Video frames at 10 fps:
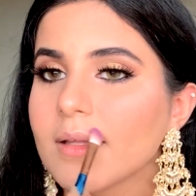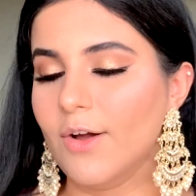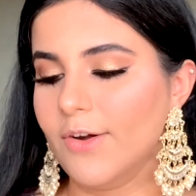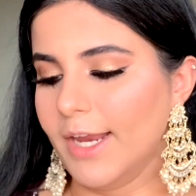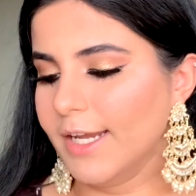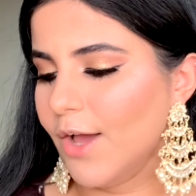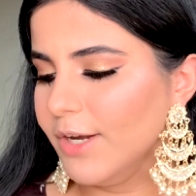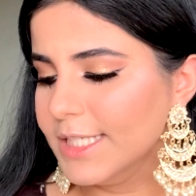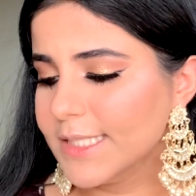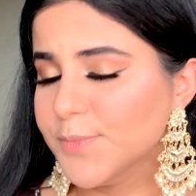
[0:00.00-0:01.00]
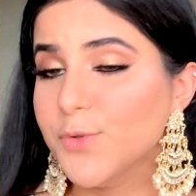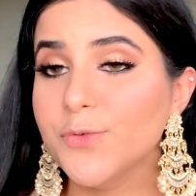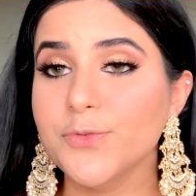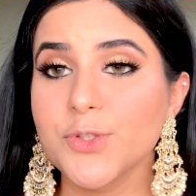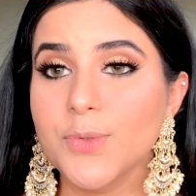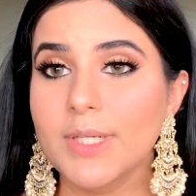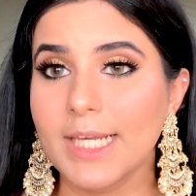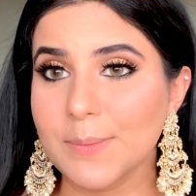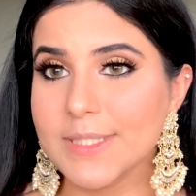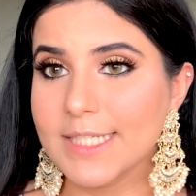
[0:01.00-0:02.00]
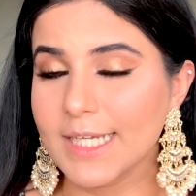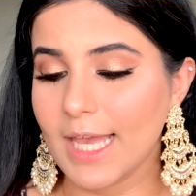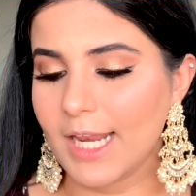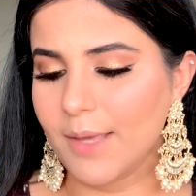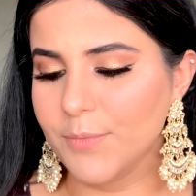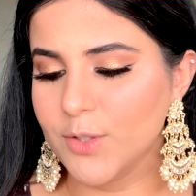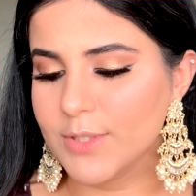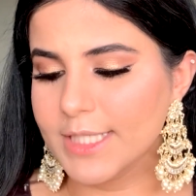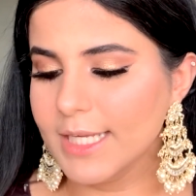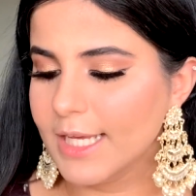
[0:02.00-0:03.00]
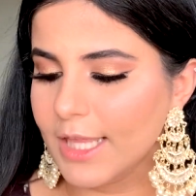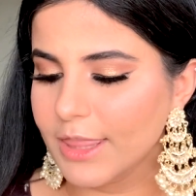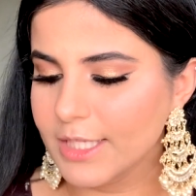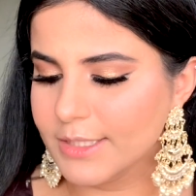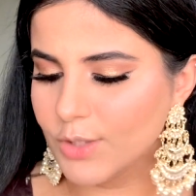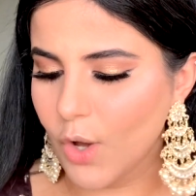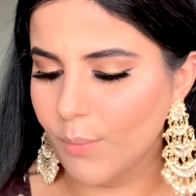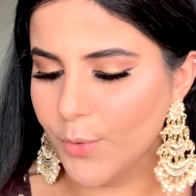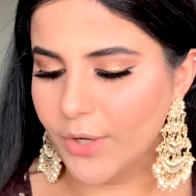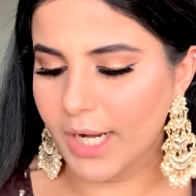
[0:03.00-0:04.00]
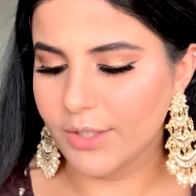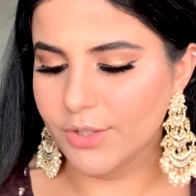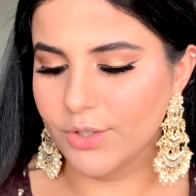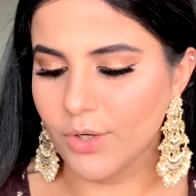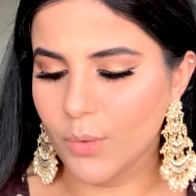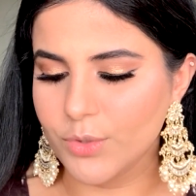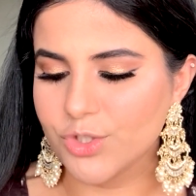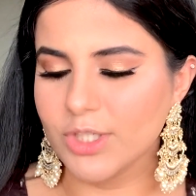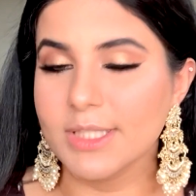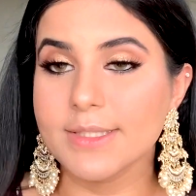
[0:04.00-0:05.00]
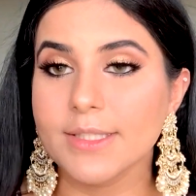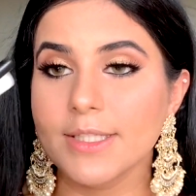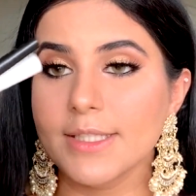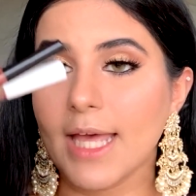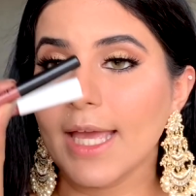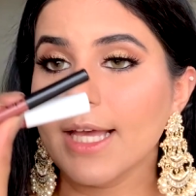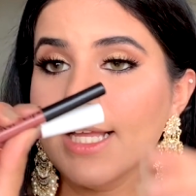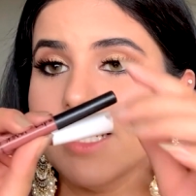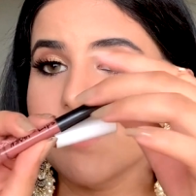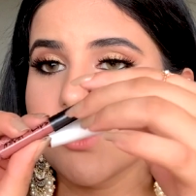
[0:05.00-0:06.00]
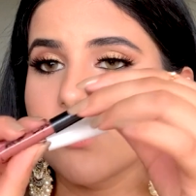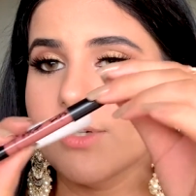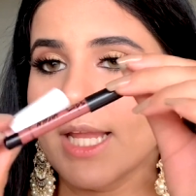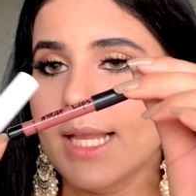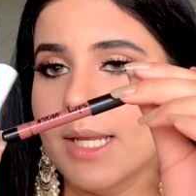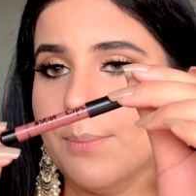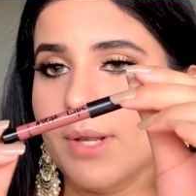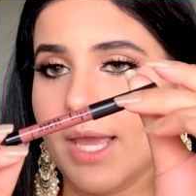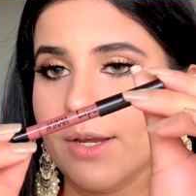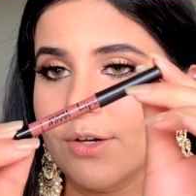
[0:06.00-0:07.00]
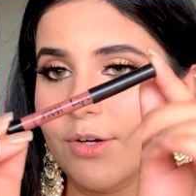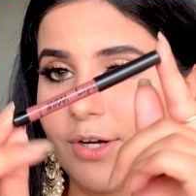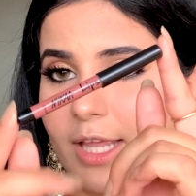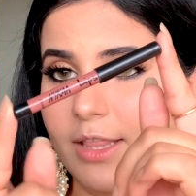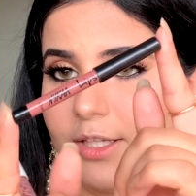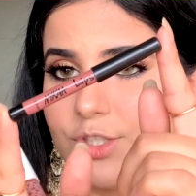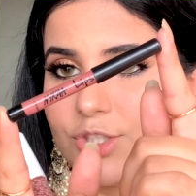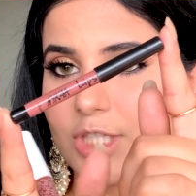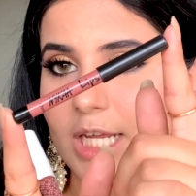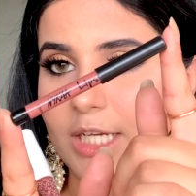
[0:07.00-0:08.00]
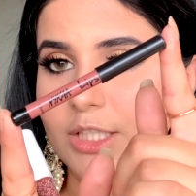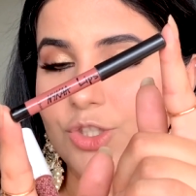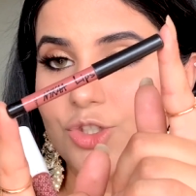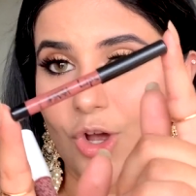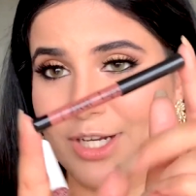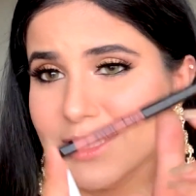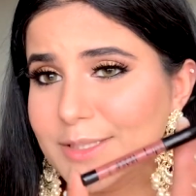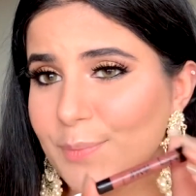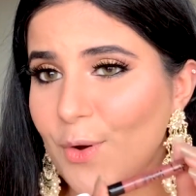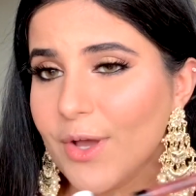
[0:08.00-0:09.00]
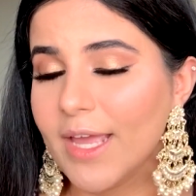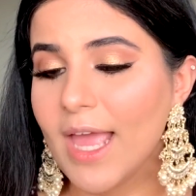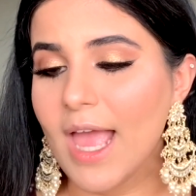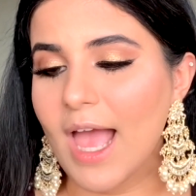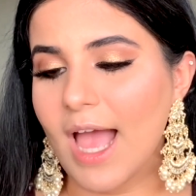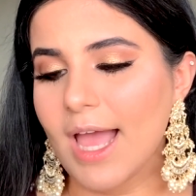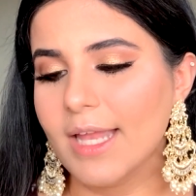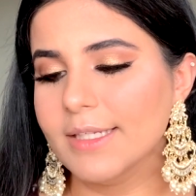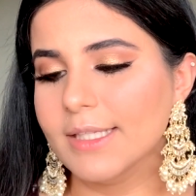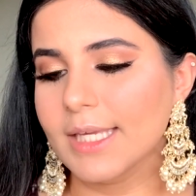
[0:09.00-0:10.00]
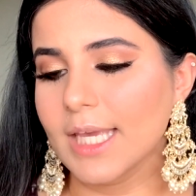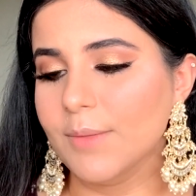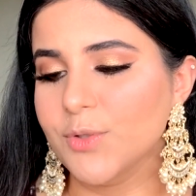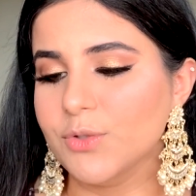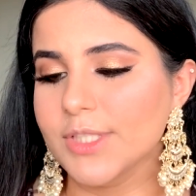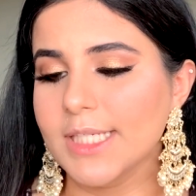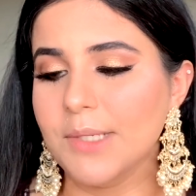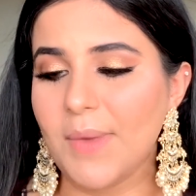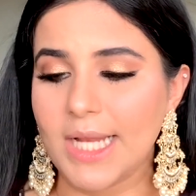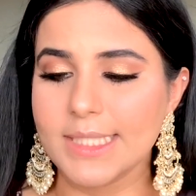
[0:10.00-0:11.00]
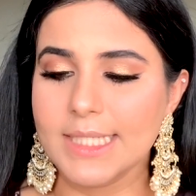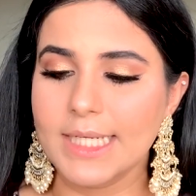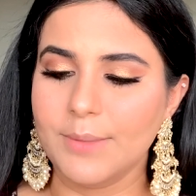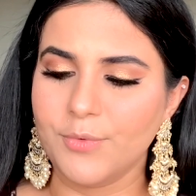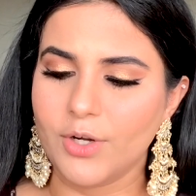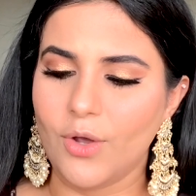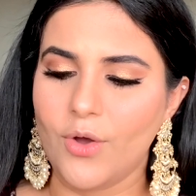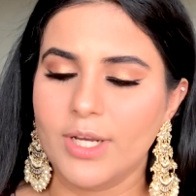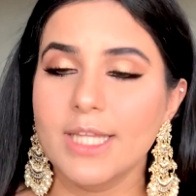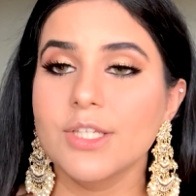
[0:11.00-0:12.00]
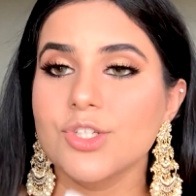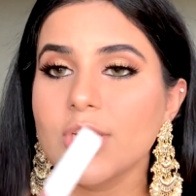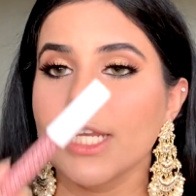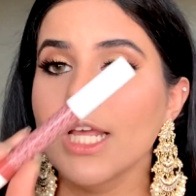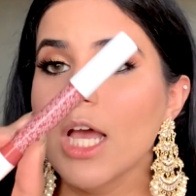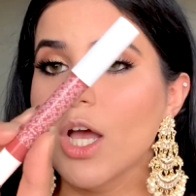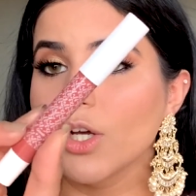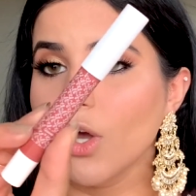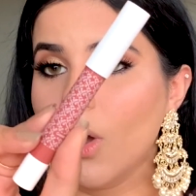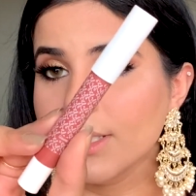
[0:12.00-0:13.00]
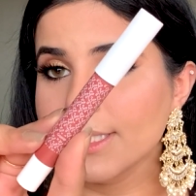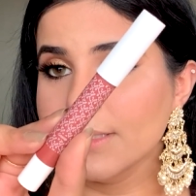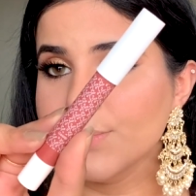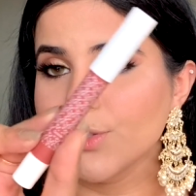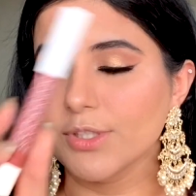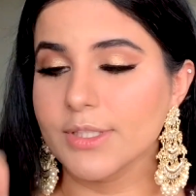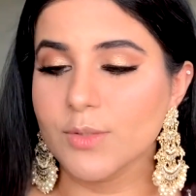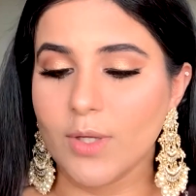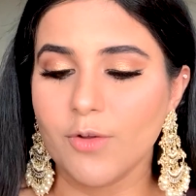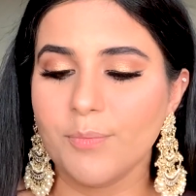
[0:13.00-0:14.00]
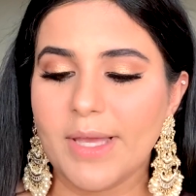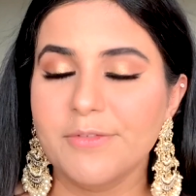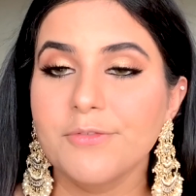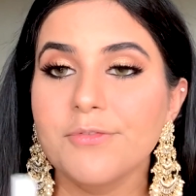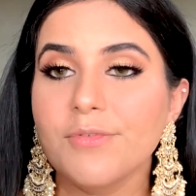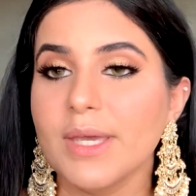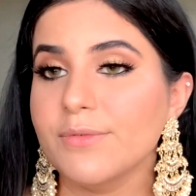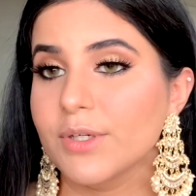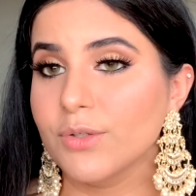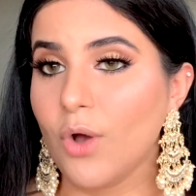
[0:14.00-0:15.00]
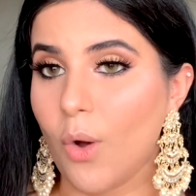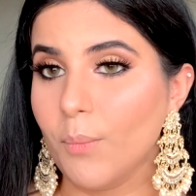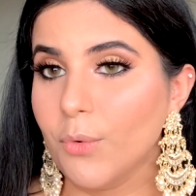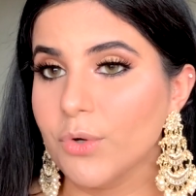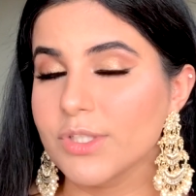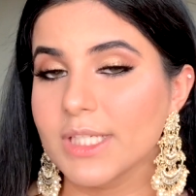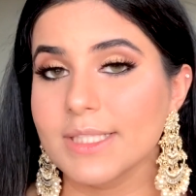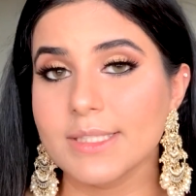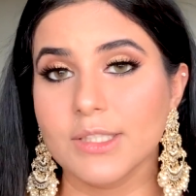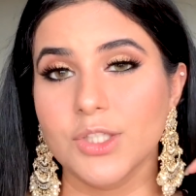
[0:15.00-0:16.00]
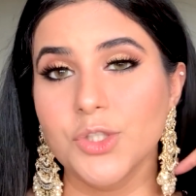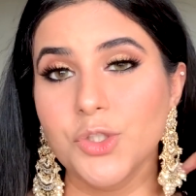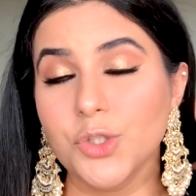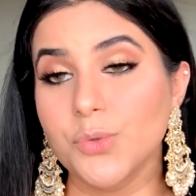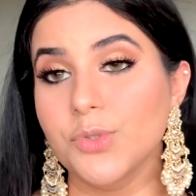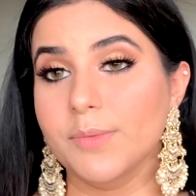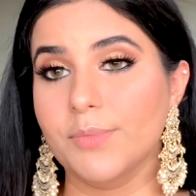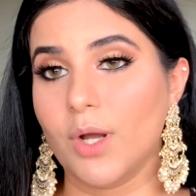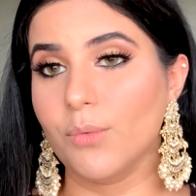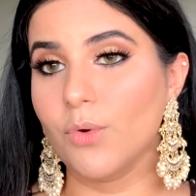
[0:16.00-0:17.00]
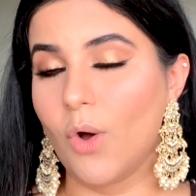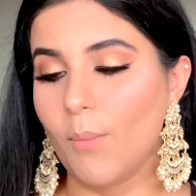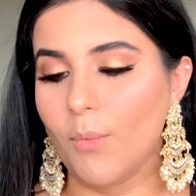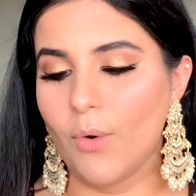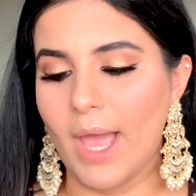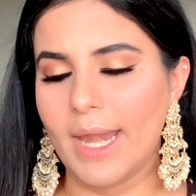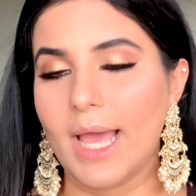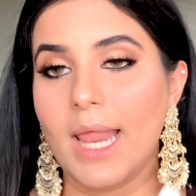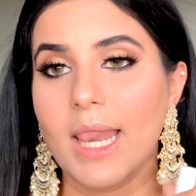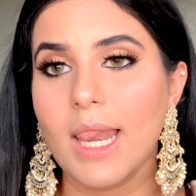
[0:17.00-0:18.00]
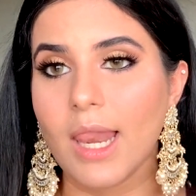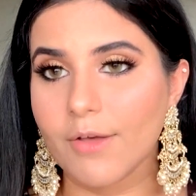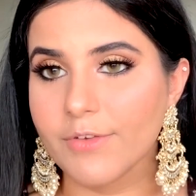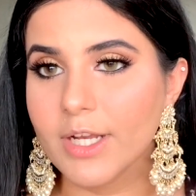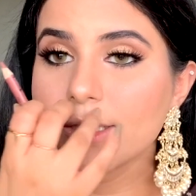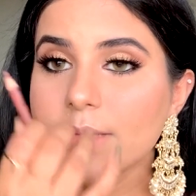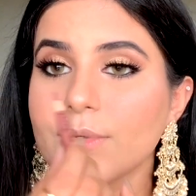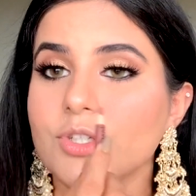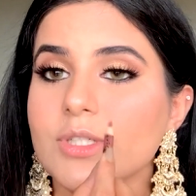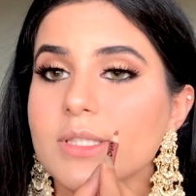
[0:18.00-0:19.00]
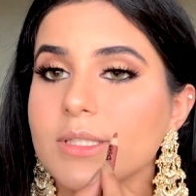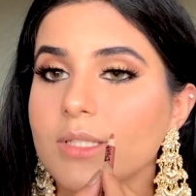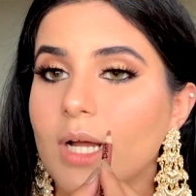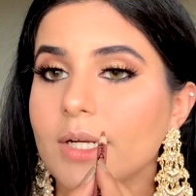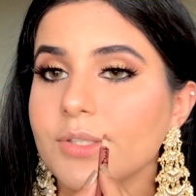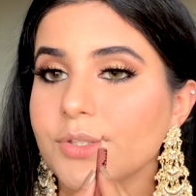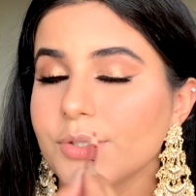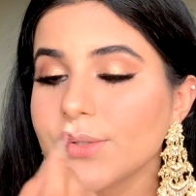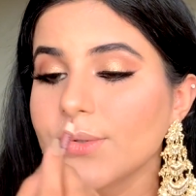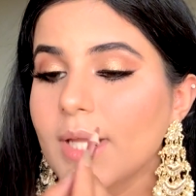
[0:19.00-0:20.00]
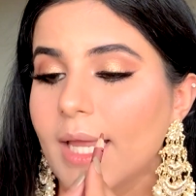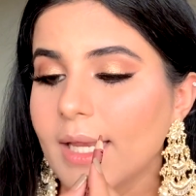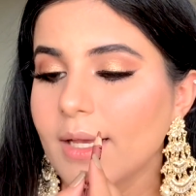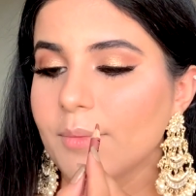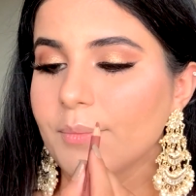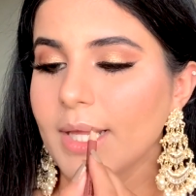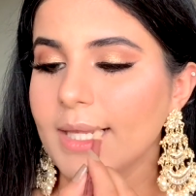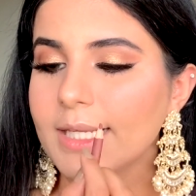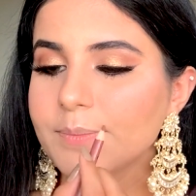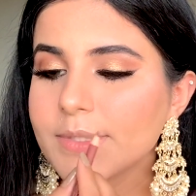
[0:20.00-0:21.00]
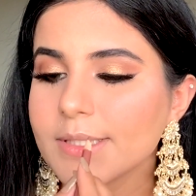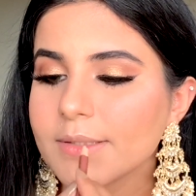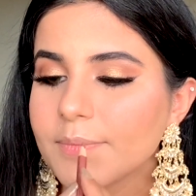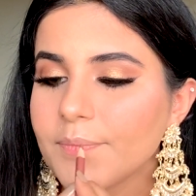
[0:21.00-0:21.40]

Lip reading: Alright, now let's move to lipstick, and I'm using this combo right here, which is the Nykaa Lips Don't Lie lip liner in the shade Chocolate Boy and the K-Beauty Matinee Lip Crayon in the shade Gossip. So this is one of my favorite combos. It's a nude brown combo and I love it. So I'm going to just start, lining up my lips.